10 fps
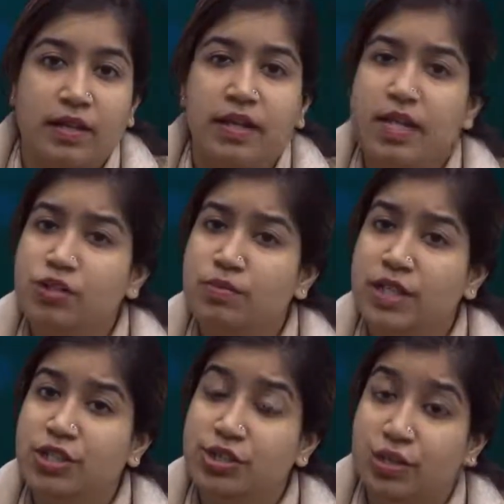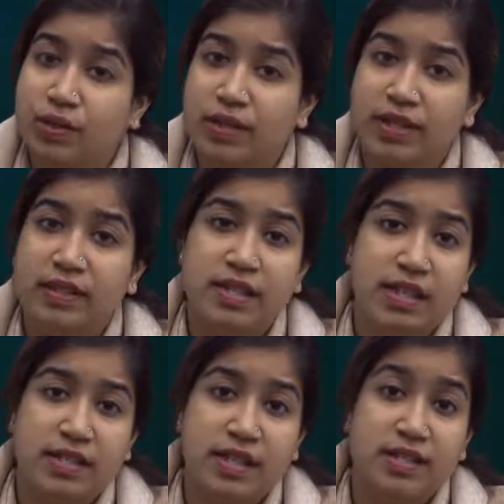They need to make sure that the
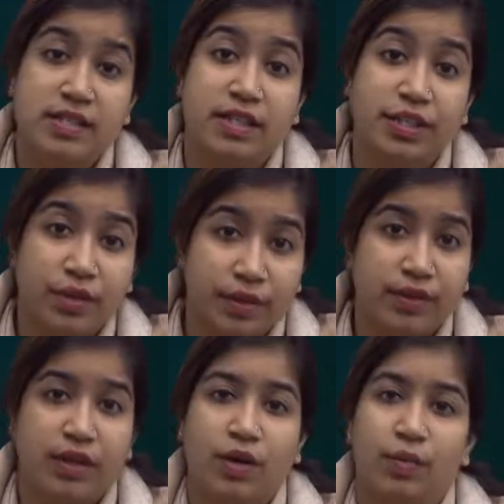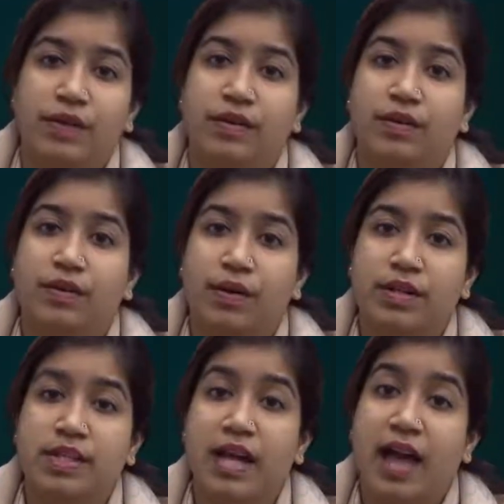data is secure when they're
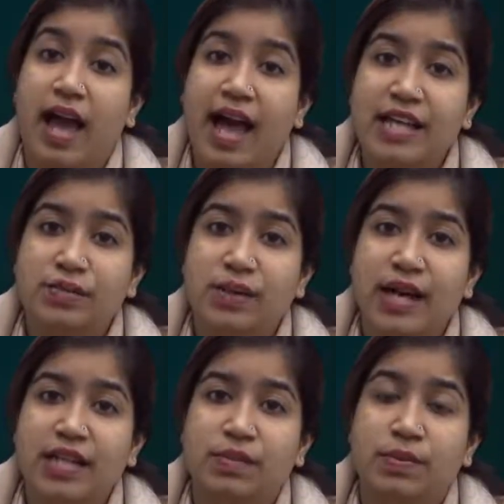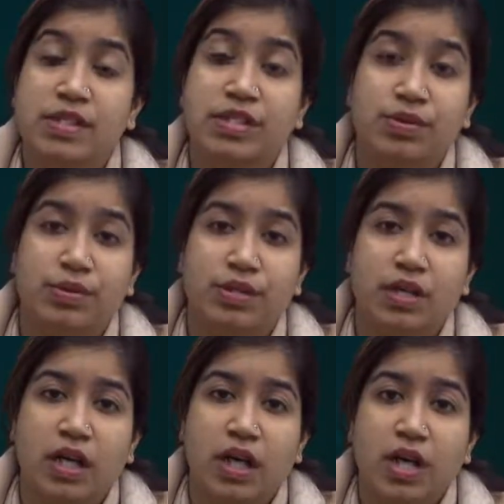recorded as well as when stored,
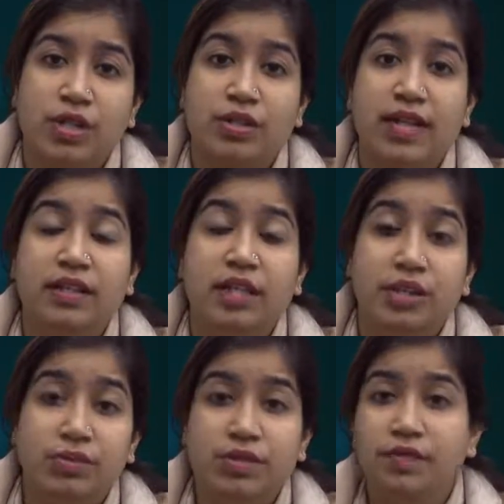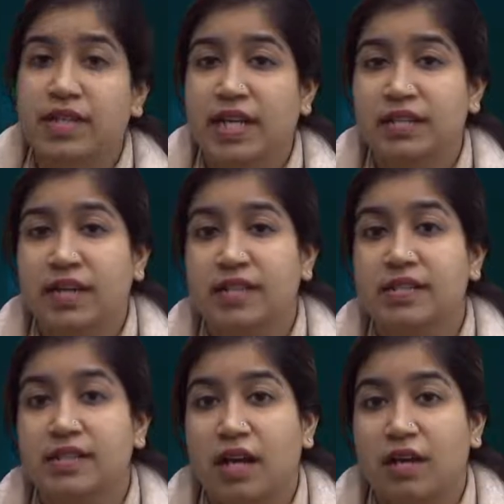so that the use of data
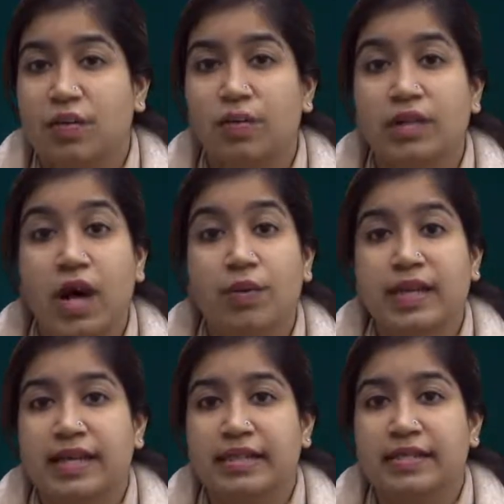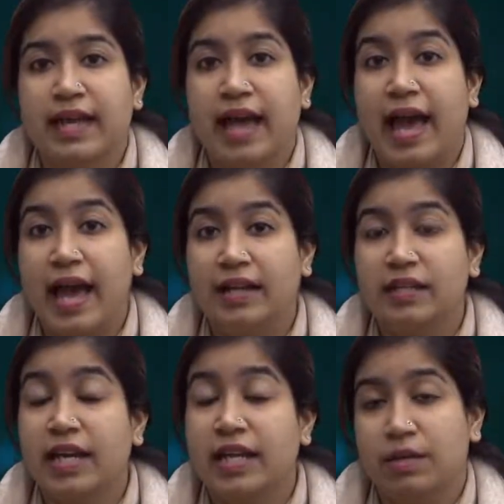is done without end
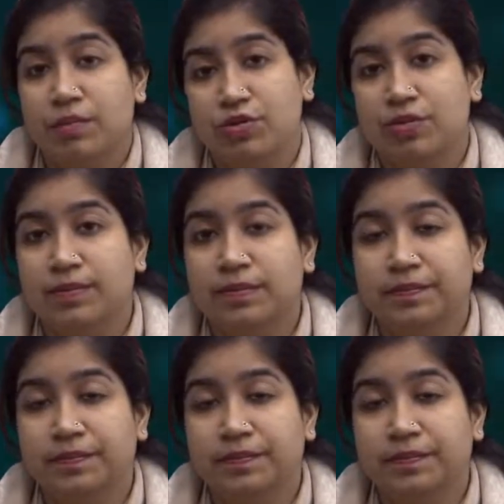and inhibition.